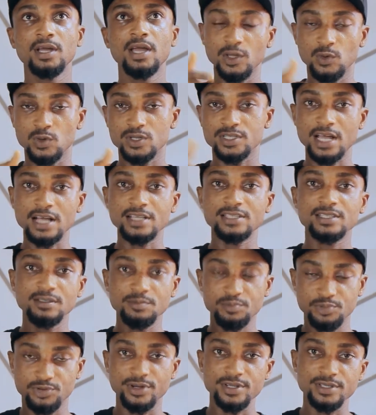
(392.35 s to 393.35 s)
He was
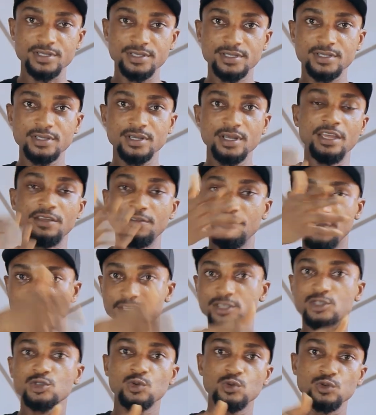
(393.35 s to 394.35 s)
asking Prince if
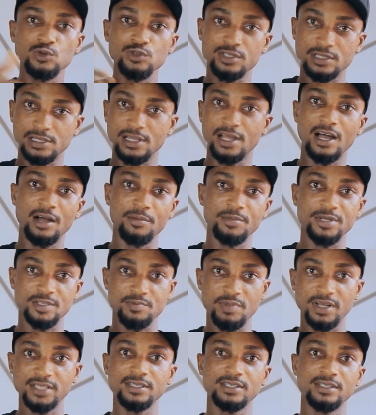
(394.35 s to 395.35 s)
his school's lab
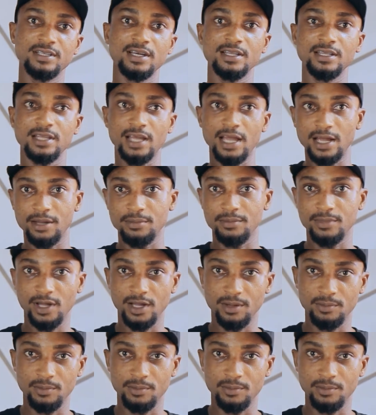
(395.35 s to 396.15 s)
is better than um,